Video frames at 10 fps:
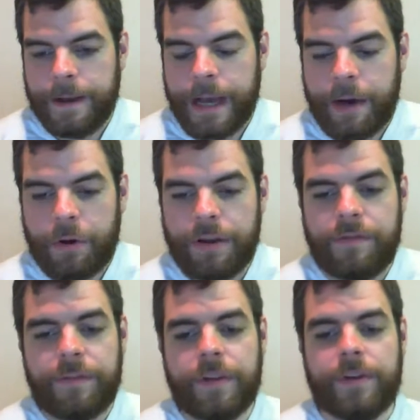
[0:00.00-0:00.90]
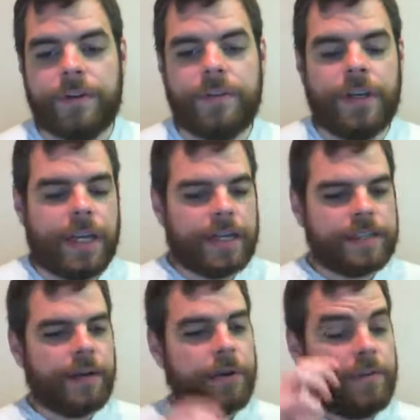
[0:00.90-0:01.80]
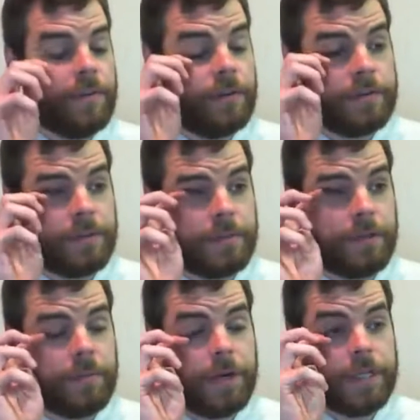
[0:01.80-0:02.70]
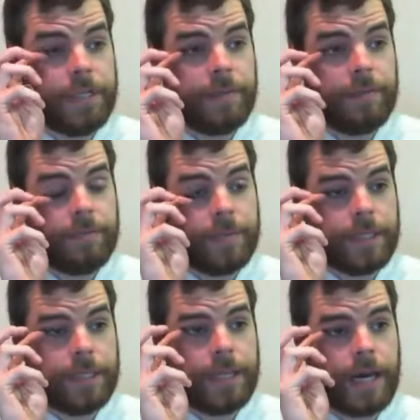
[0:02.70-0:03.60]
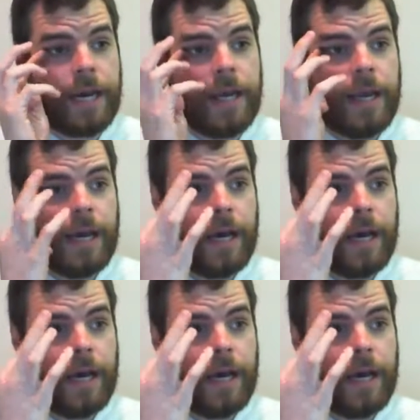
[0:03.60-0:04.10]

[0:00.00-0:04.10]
How would I feel? Jake asked, how would I feel if somebody on my team did that?